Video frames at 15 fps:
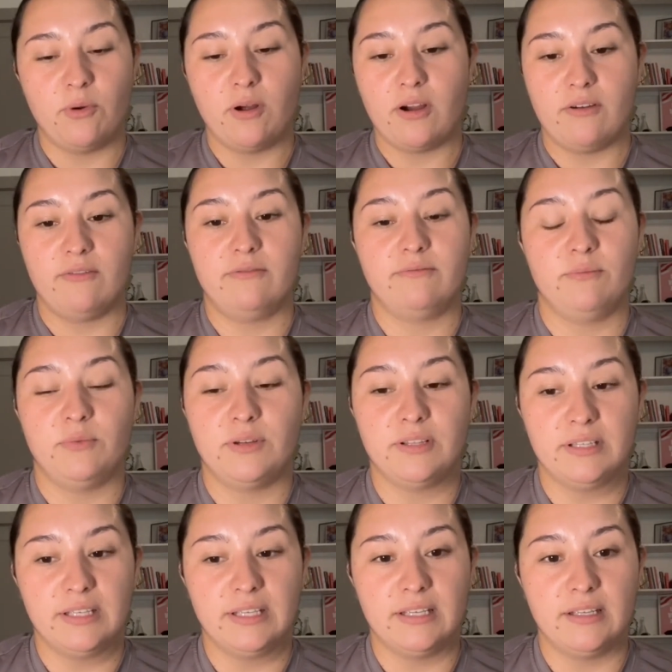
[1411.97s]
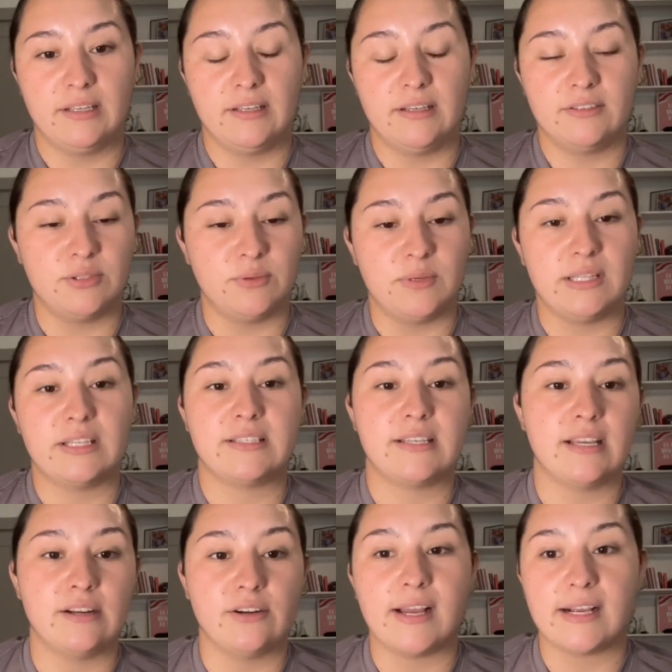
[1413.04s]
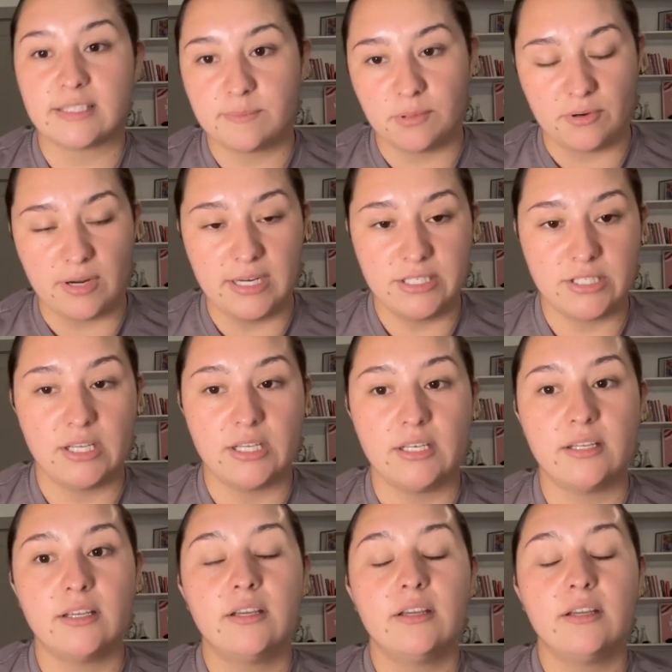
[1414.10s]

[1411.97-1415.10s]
of really doing this inner exploration.